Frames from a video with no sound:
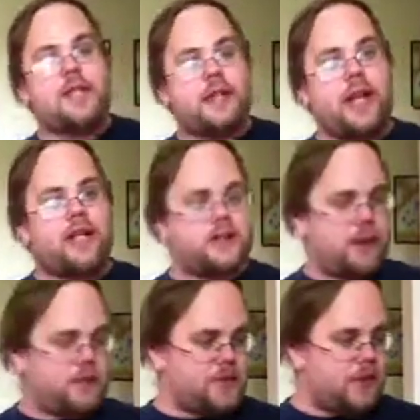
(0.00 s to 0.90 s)
the last
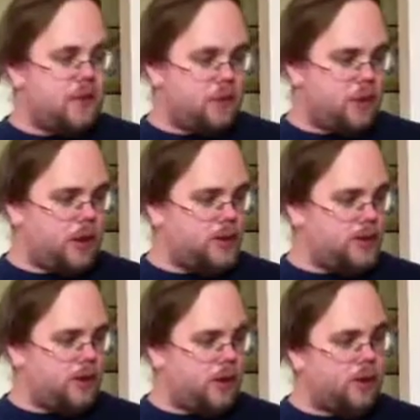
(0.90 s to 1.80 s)
episode of
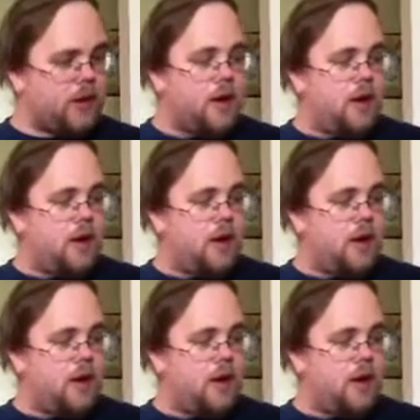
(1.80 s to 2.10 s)
Wrestletalk,